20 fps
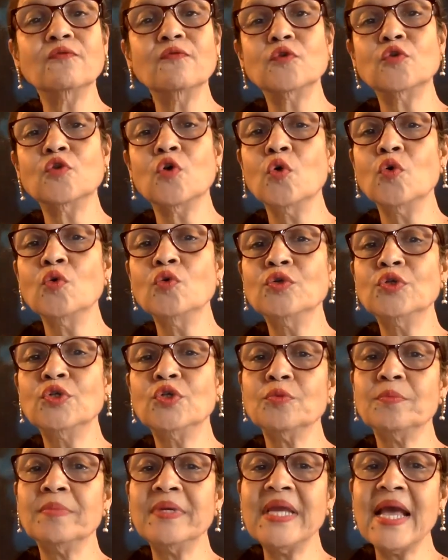foothold
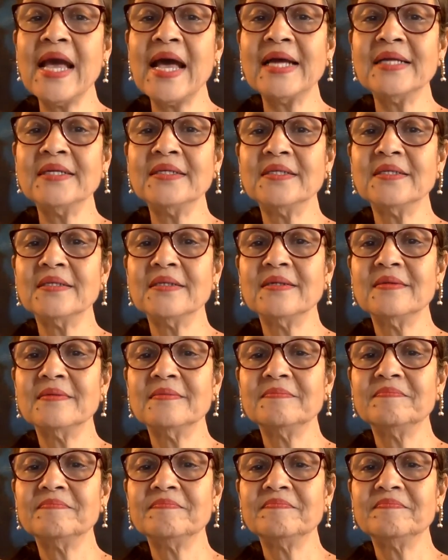to be had.